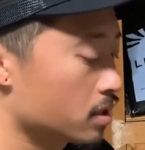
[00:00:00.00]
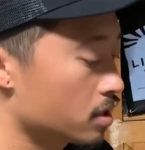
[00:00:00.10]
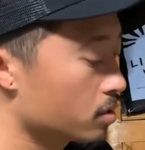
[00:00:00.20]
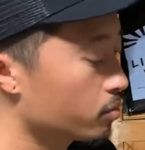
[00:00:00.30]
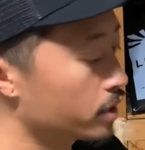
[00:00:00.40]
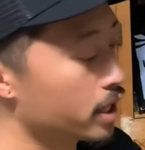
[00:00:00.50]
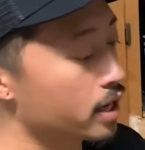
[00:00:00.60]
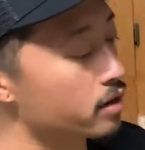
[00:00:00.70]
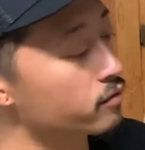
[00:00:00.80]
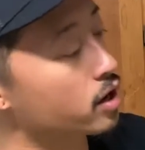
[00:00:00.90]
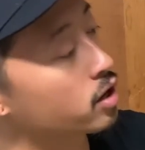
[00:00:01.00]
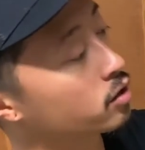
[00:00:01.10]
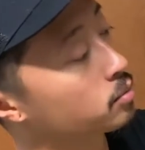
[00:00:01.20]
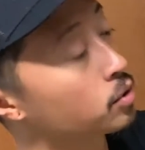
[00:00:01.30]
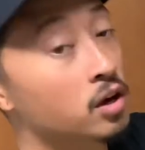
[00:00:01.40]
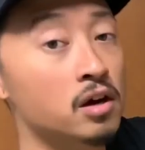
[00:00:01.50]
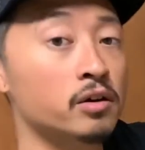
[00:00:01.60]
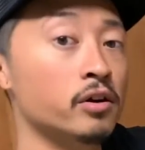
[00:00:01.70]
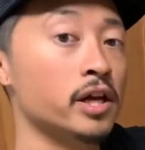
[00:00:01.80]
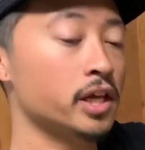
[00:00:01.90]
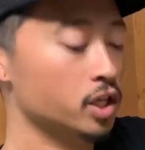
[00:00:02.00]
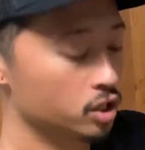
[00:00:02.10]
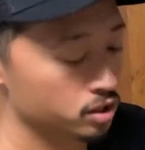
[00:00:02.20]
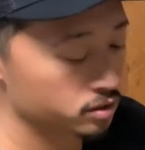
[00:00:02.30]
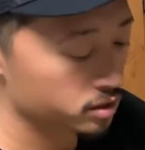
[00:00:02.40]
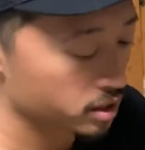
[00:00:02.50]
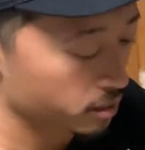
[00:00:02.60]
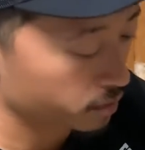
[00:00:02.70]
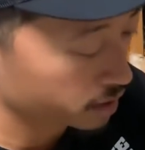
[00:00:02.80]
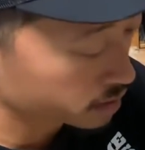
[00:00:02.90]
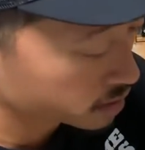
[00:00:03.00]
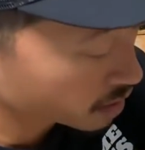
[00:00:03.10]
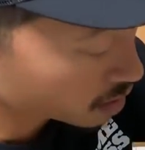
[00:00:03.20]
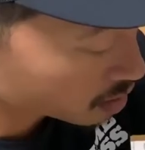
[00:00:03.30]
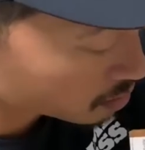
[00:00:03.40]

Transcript: we have our prong right here that we're going to set up,